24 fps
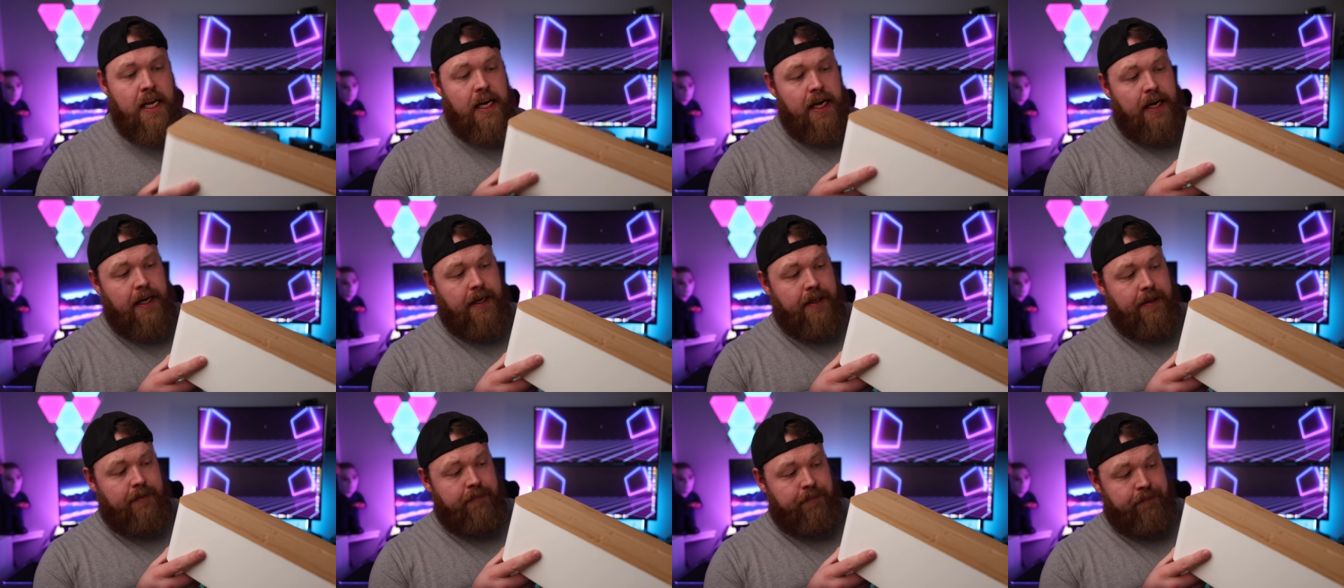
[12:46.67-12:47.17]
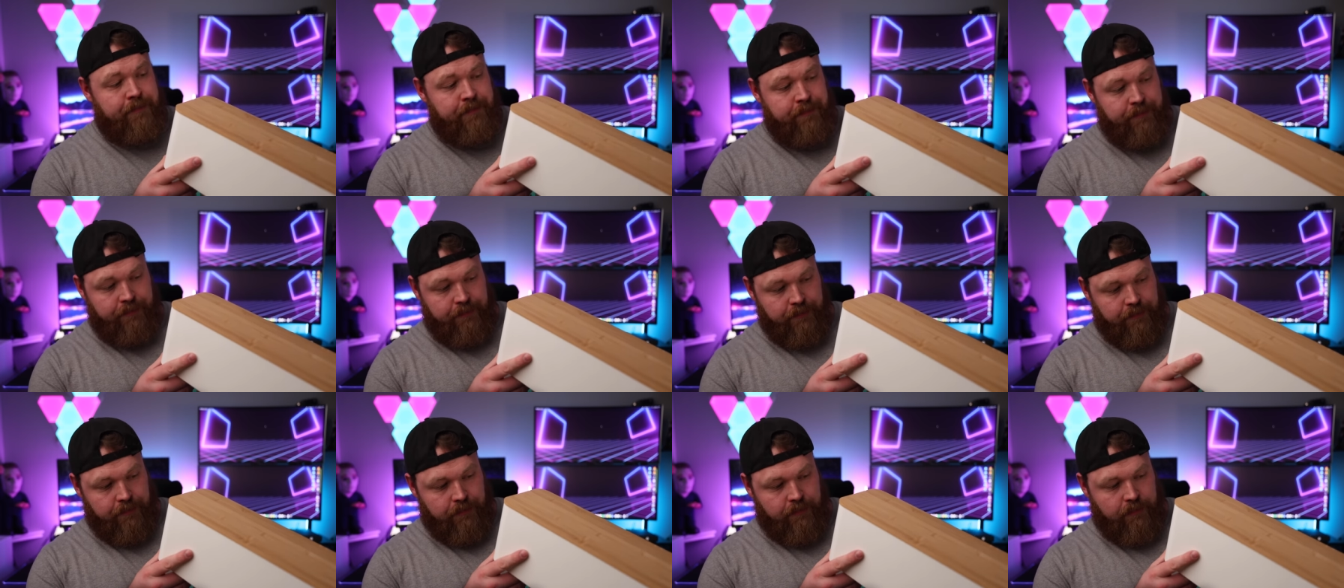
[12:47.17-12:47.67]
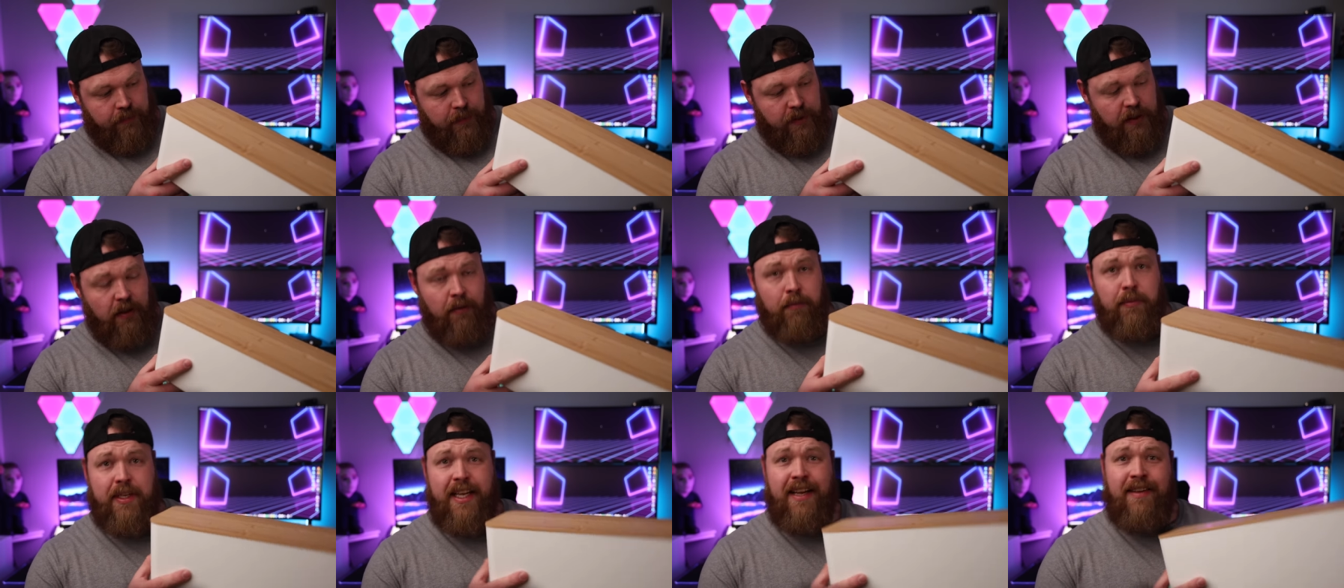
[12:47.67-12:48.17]

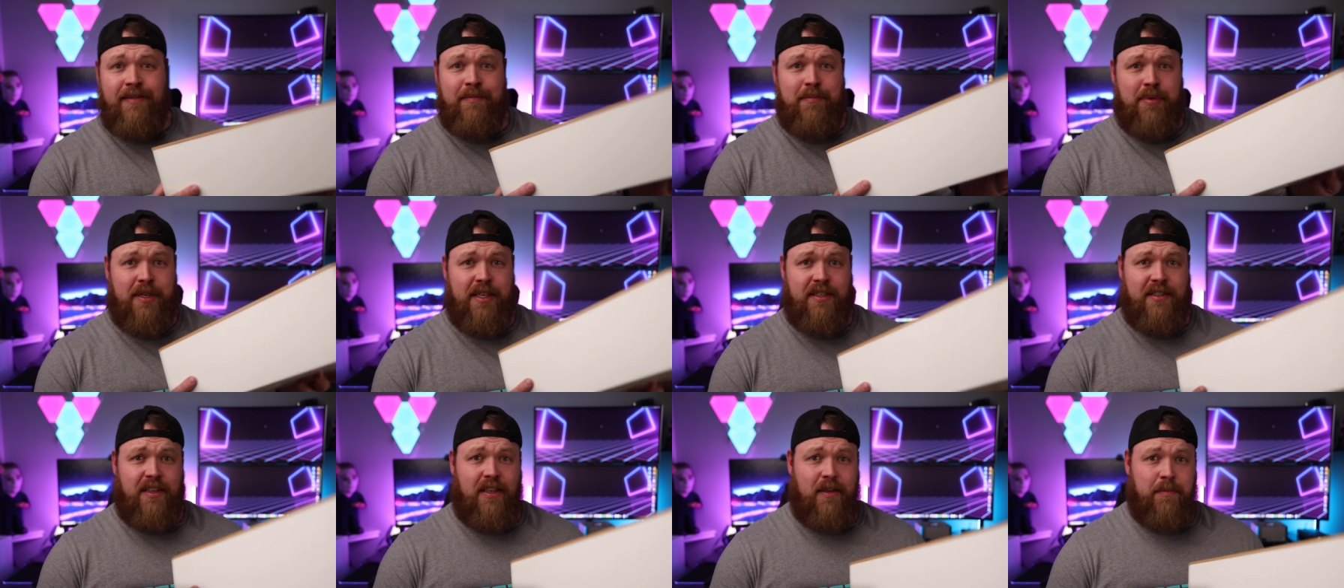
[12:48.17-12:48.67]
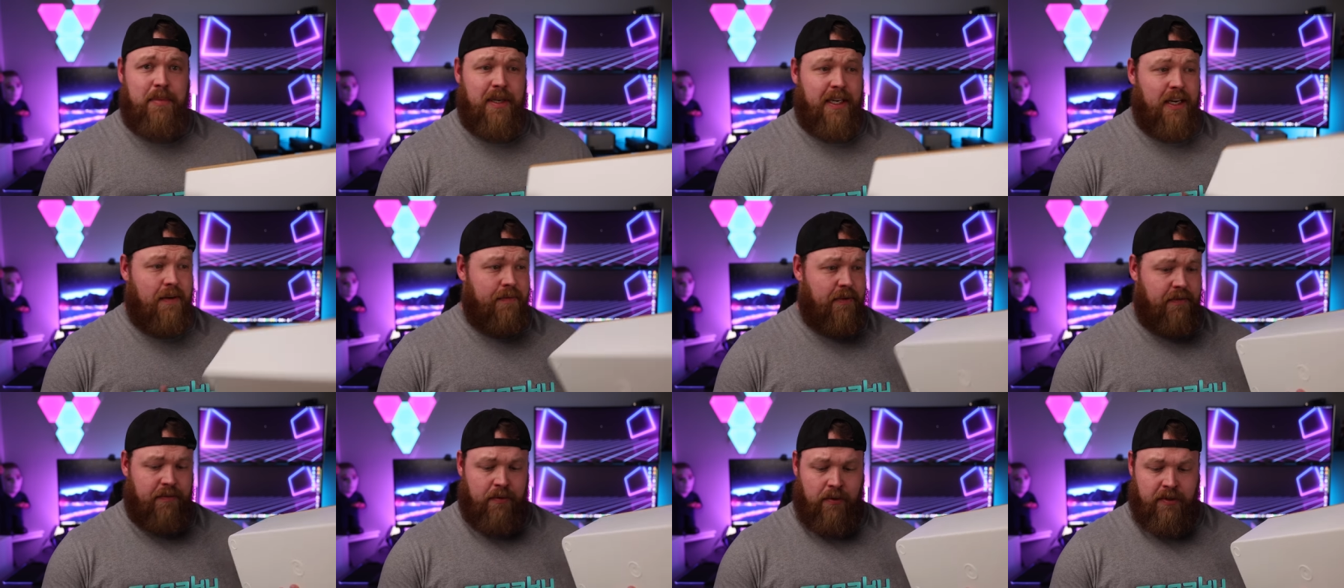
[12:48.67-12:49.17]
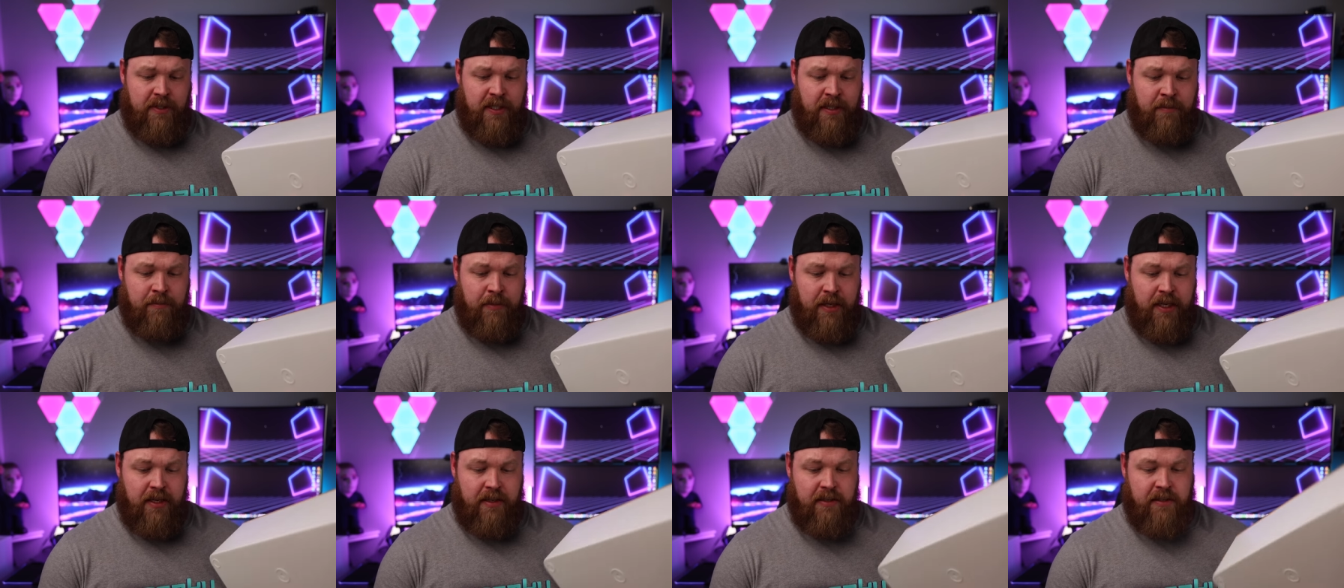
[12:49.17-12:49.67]
But yeah, pretty solid pickup for 14
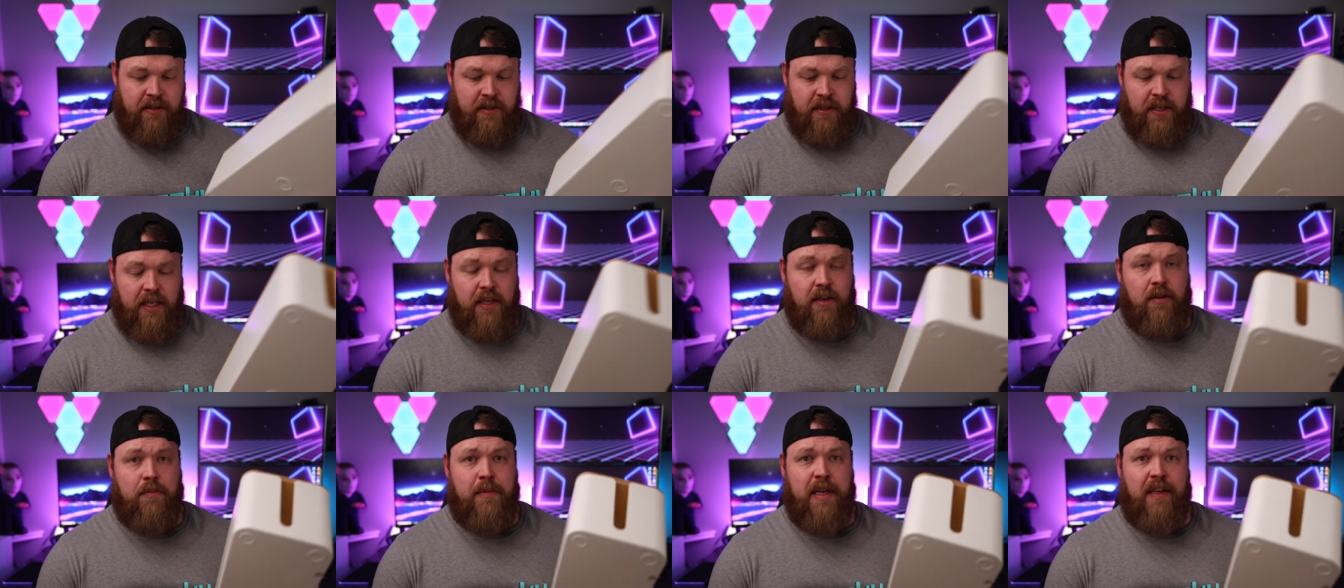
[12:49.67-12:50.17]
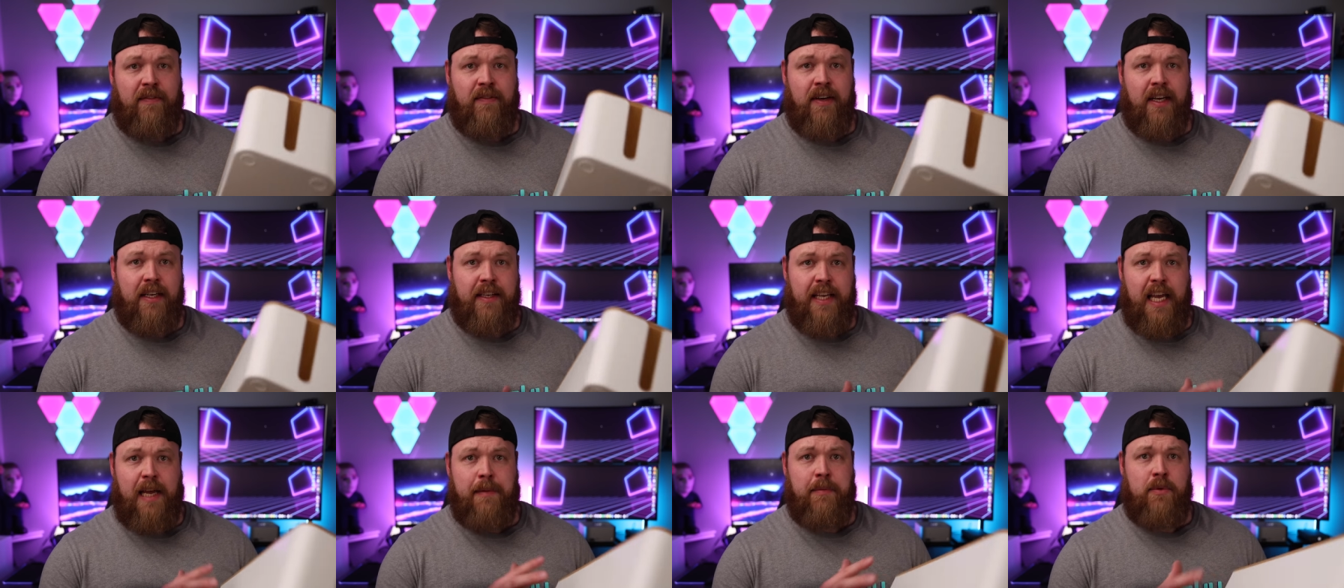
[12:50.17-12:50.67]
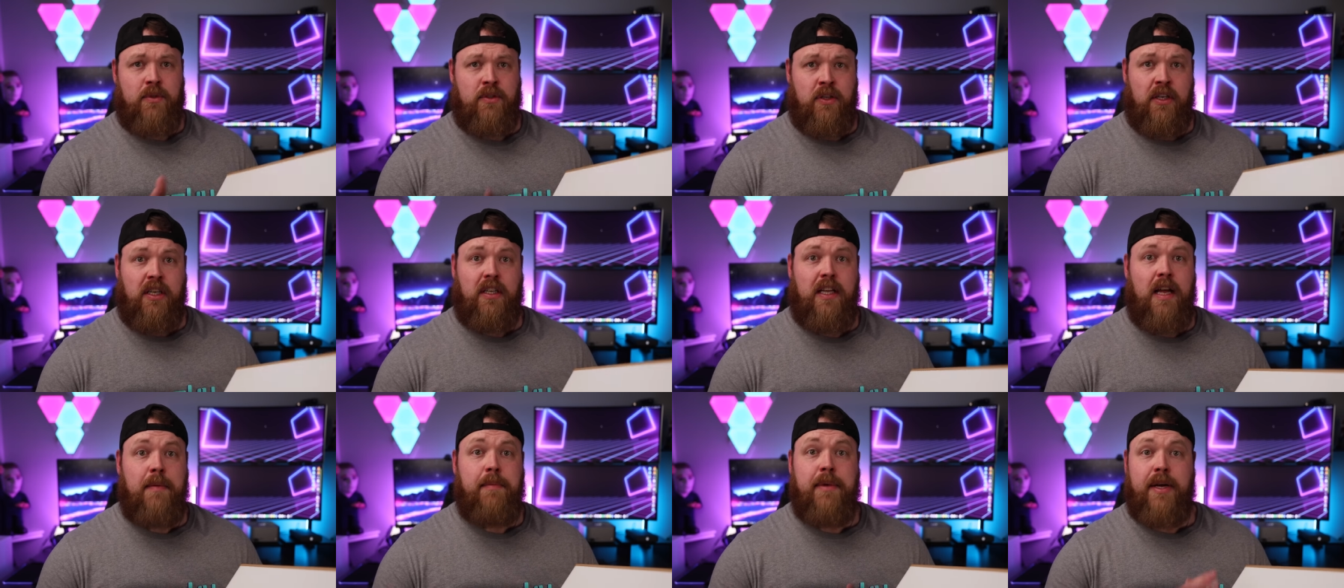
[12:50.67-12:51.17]
bucks, and it'll make my cables look
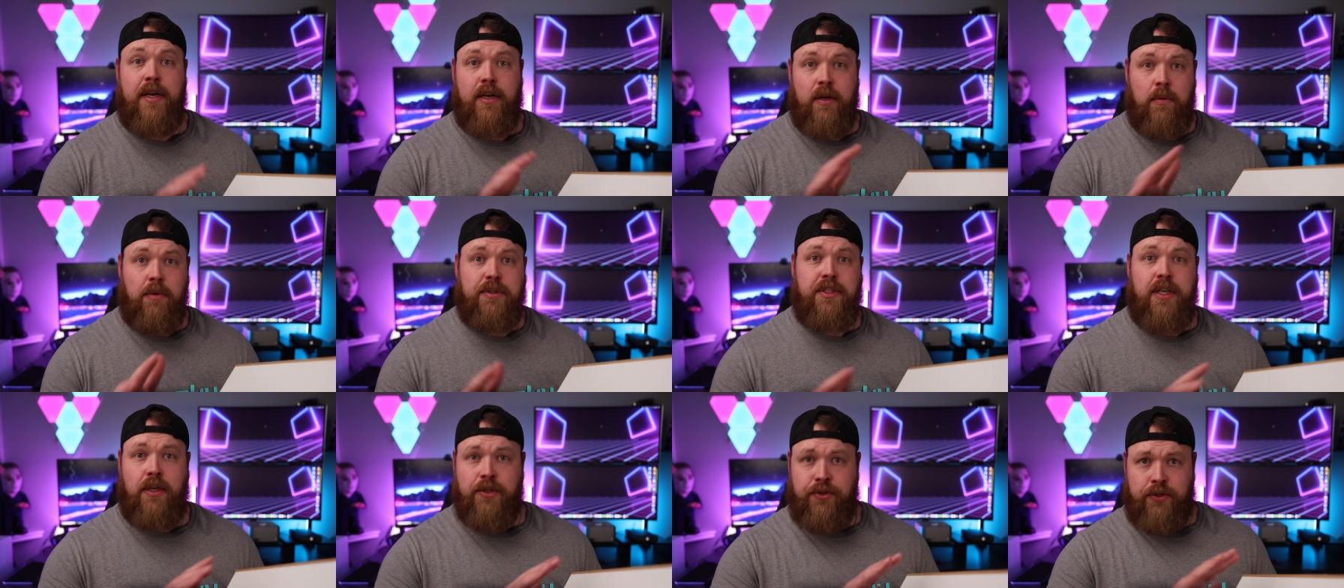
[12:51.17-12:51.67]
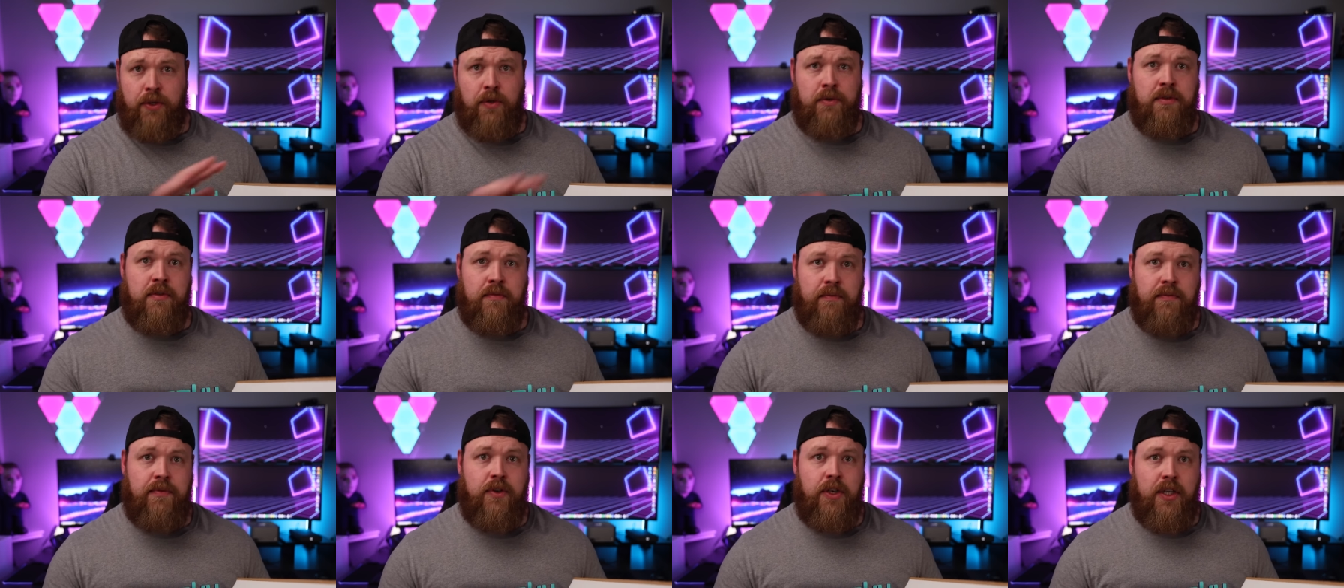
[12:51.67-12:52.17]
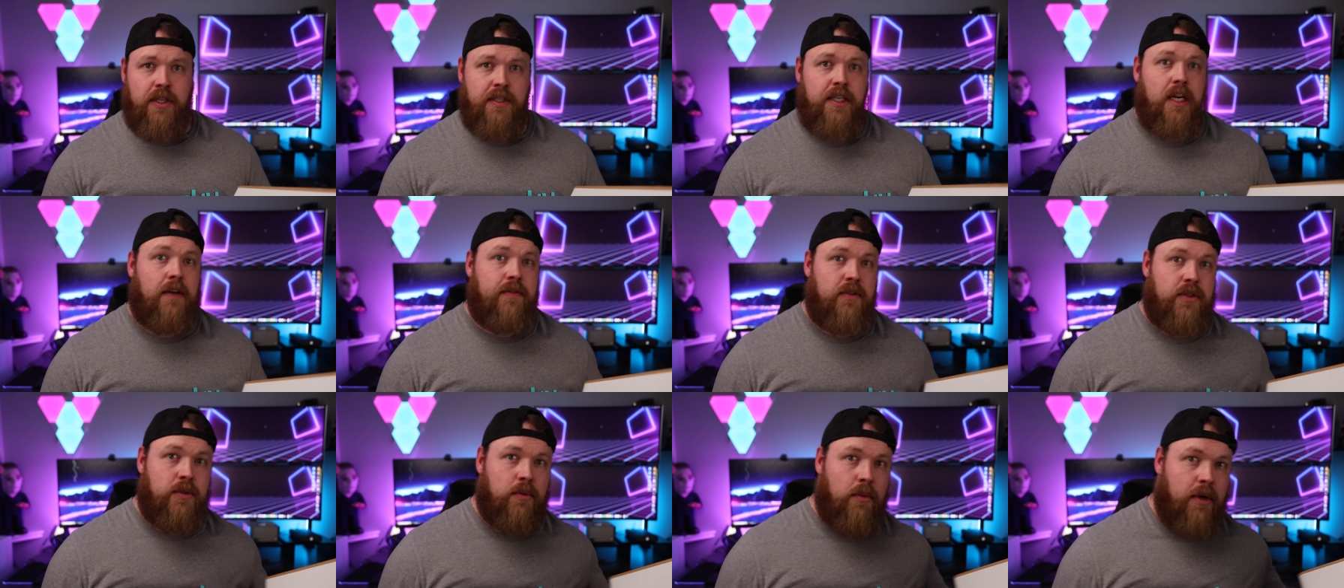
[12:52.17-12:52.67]
a lot better, which I'll show some footage
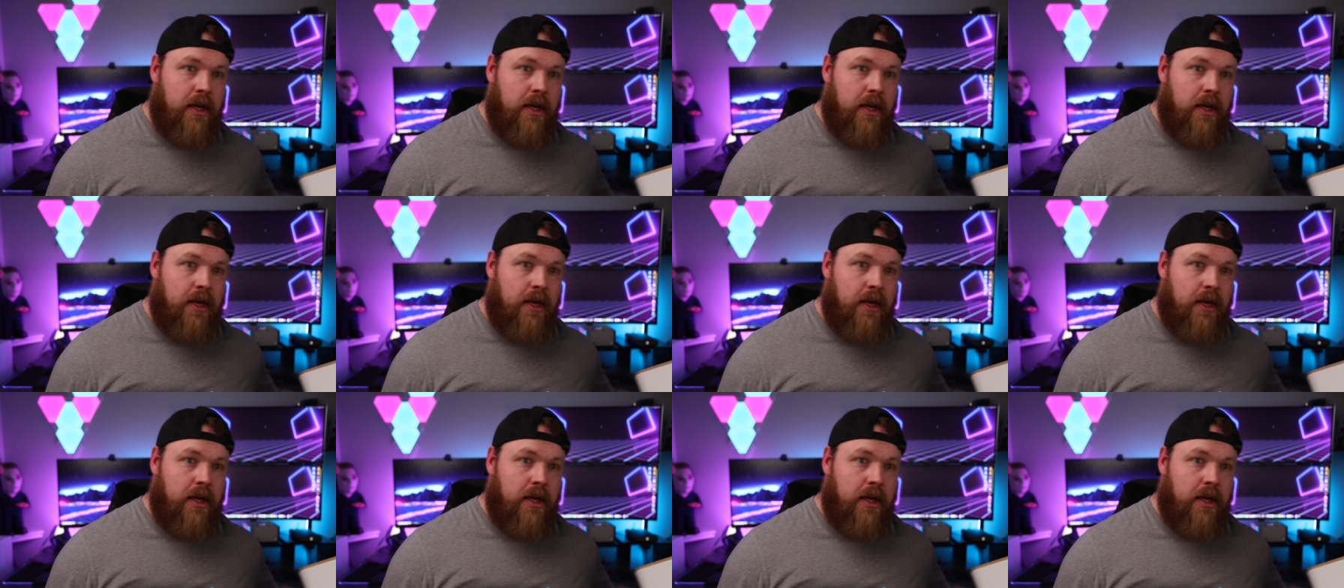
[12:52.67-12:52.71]
of as